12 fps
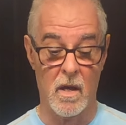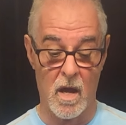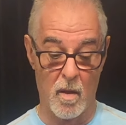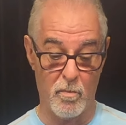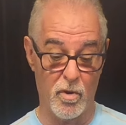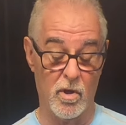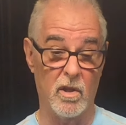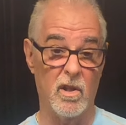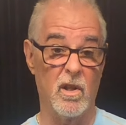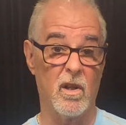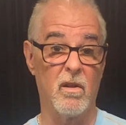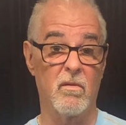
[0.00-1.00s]
I'll put a
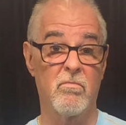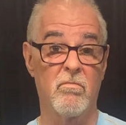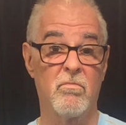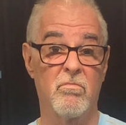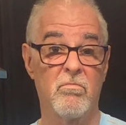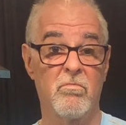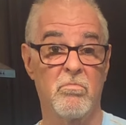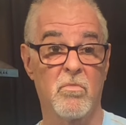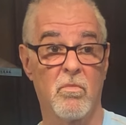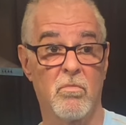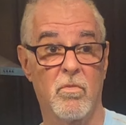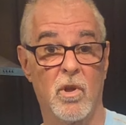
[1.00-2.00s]
little
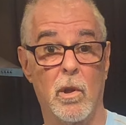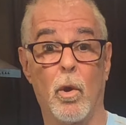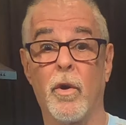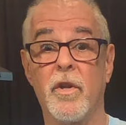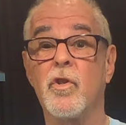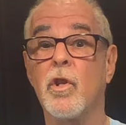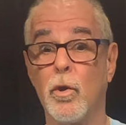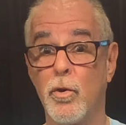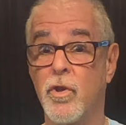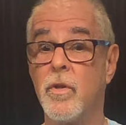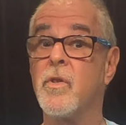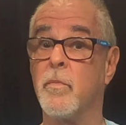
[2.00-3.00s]
chlorine
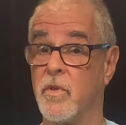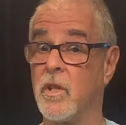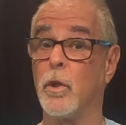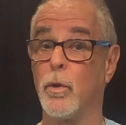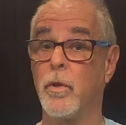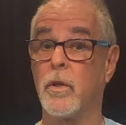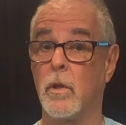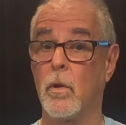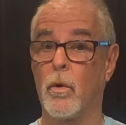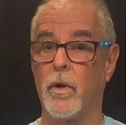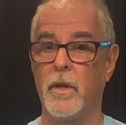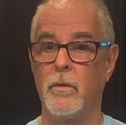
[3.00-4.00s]
solution, some diluted
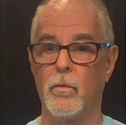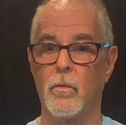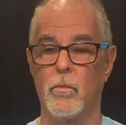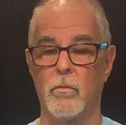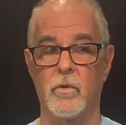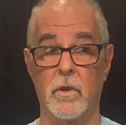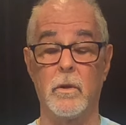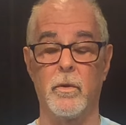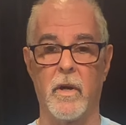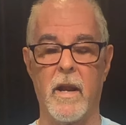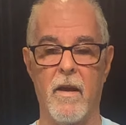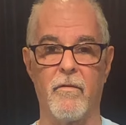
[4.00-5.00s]
chlorine,
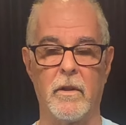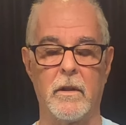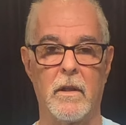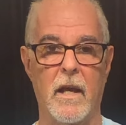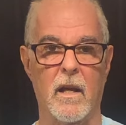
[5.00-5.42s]
diluted heavily.